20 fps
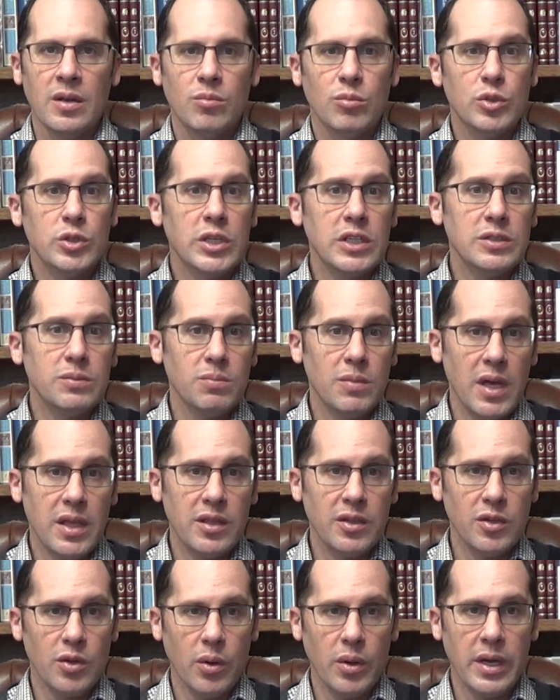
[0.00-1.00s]
Moshe's
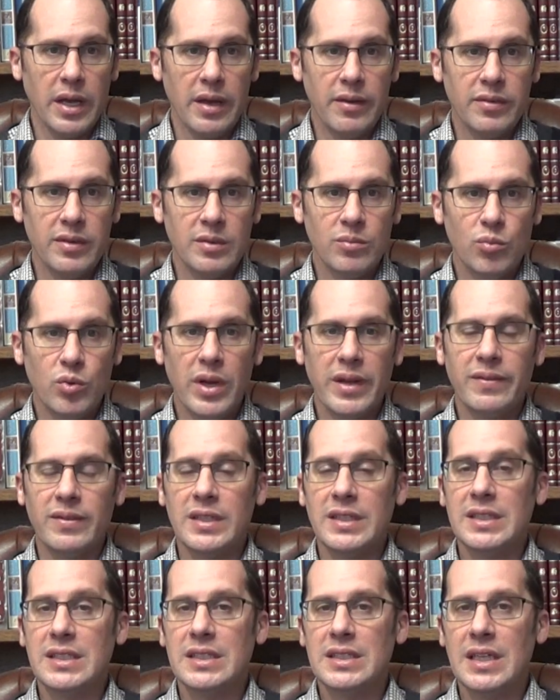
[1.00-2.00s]
mother, Yocheved,
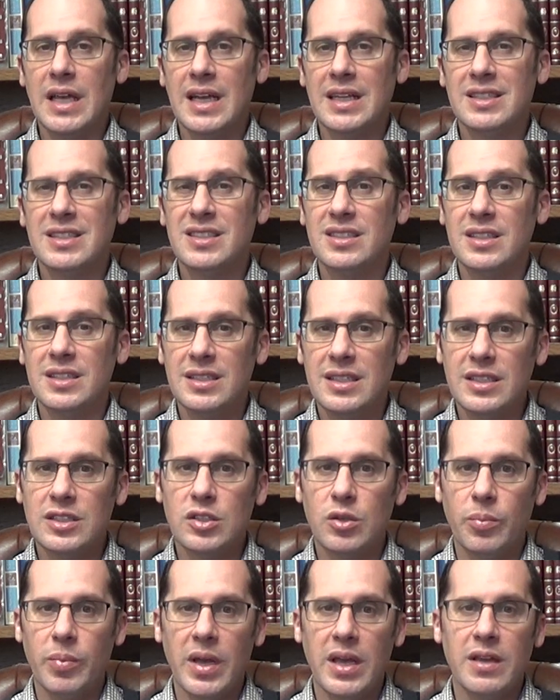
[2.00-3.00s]
bravely decides to
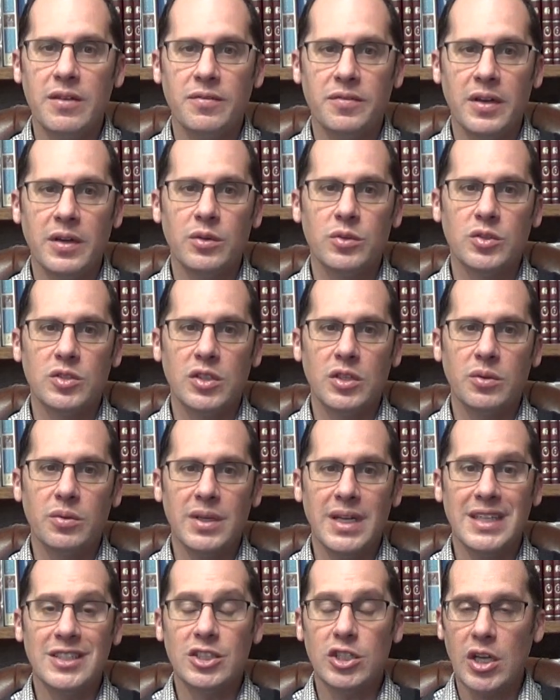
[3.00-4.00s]
disobey Pharaoh's
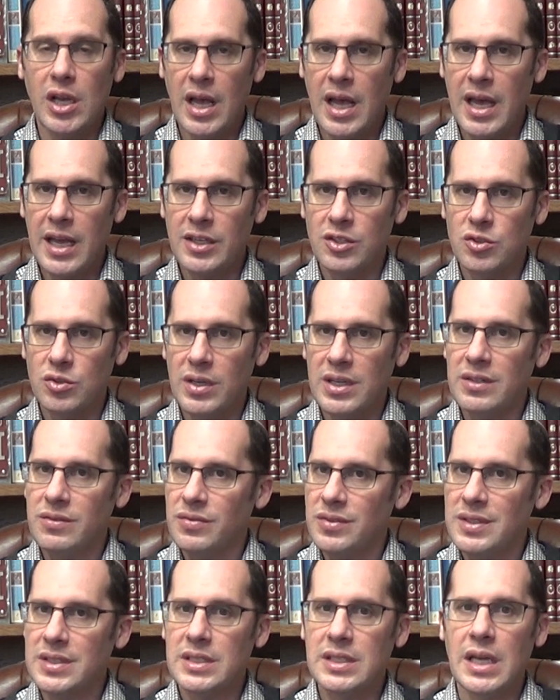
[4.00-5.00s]
decree and she hides her
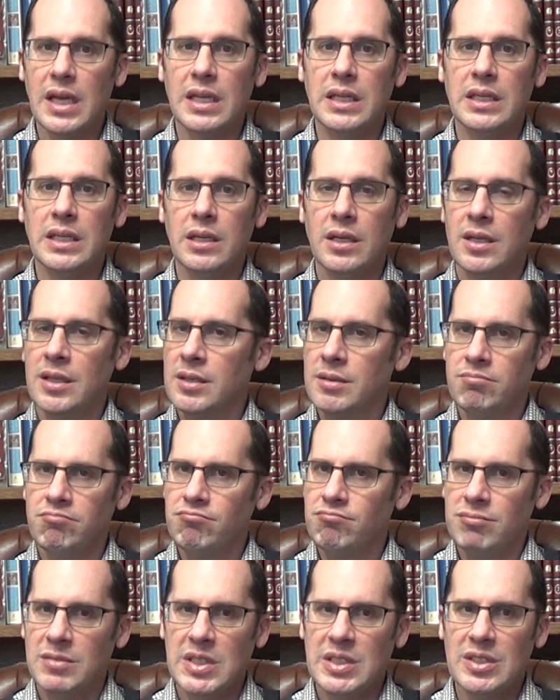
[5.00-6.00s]
infant son.
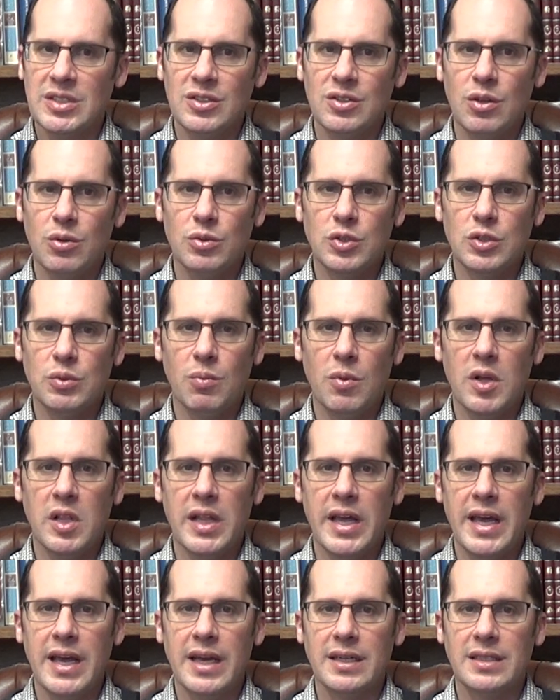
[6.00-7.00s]
This is no small
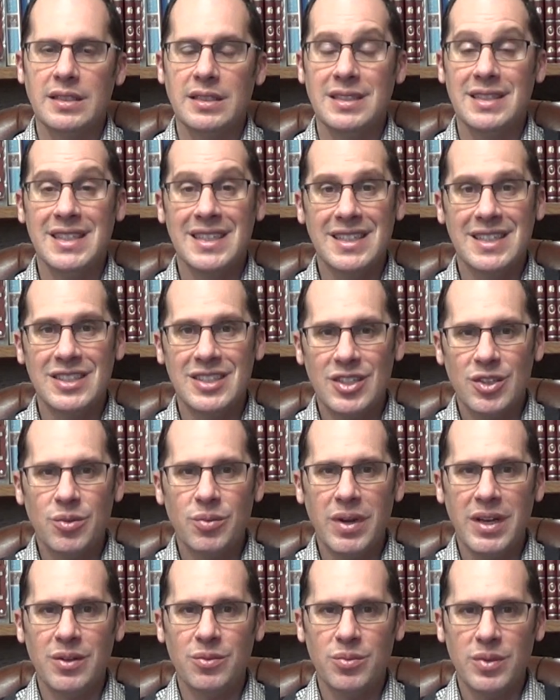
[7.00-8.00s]
act. Indeed, it's a
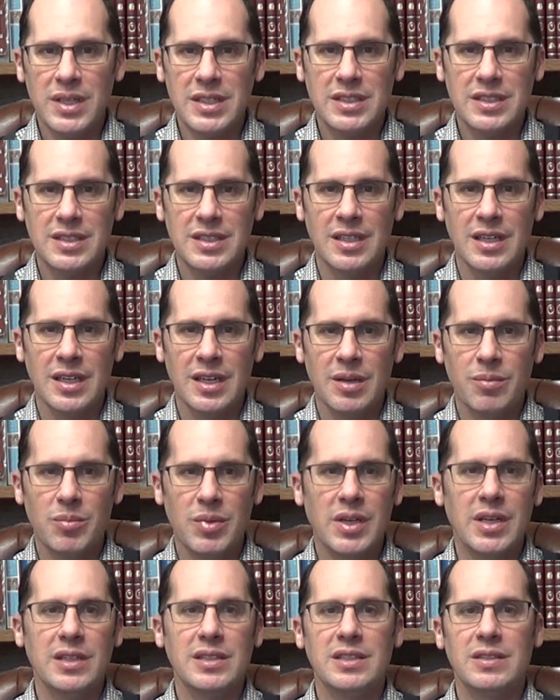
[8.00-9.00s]
great risk,
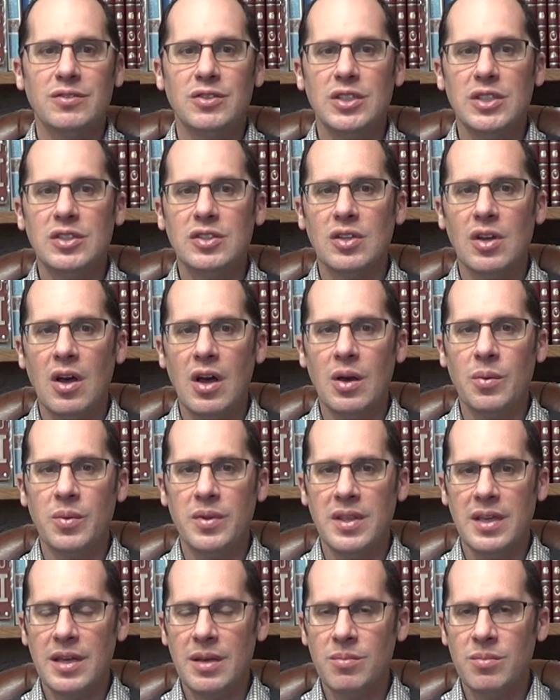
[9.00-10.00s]
because if she's caught
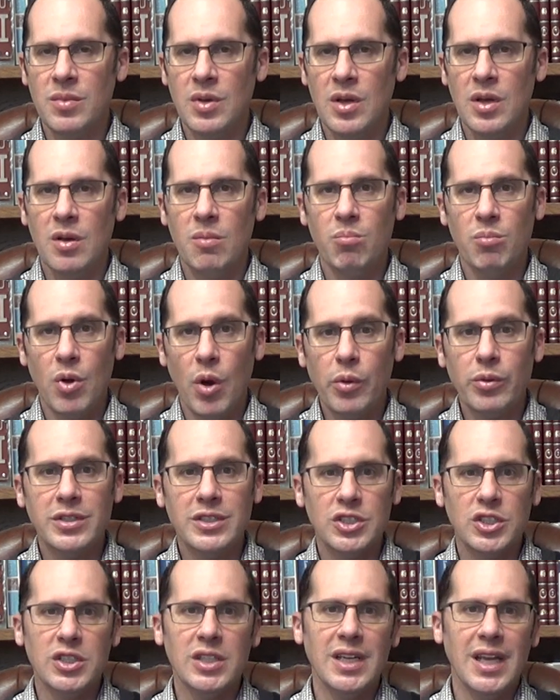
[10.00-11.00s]
with him, both
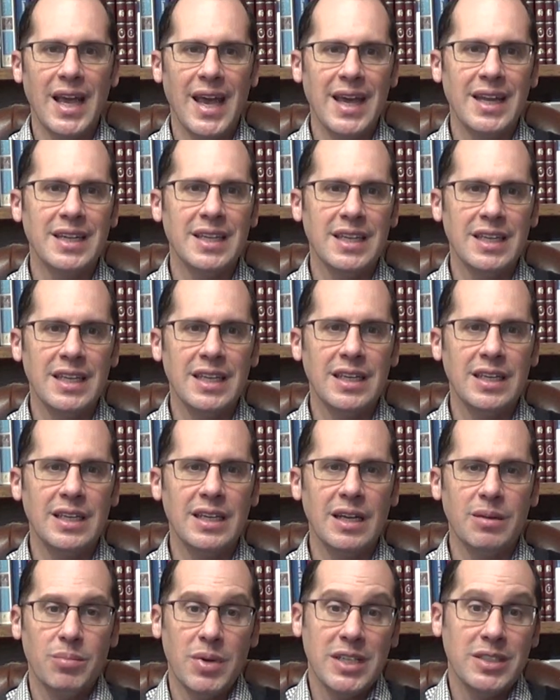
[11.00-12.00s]
she and he,
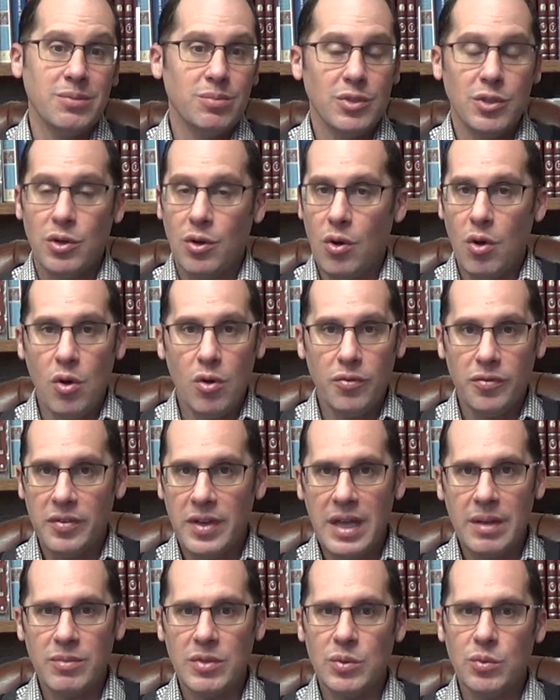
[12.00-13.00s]
and possibly her whole
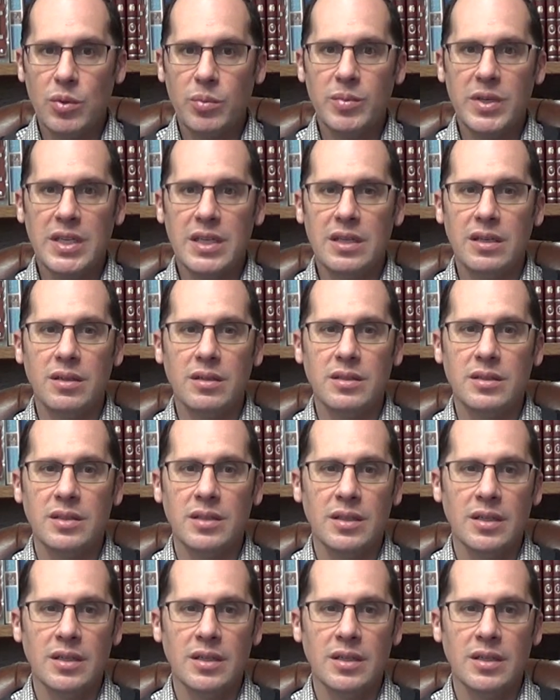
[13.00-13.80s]
family, will be killed.